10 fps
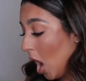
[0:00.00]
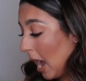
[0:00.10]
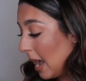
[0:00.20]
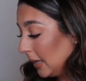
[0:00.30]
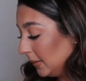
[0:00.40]

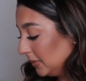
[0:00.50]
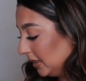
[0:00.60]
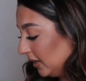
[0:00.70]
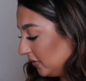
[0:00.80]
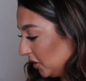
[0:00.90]
I'm
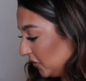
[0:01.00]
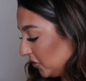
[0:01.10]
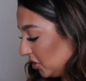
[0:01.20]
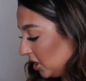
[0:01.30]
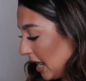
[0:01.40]
living
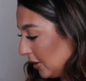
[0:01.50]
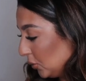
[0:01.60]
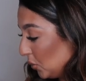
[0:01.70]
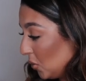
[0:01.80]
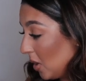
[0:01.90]
for it. I
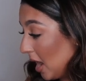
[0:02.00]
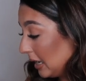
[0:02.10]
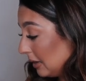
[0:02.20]
don't know why,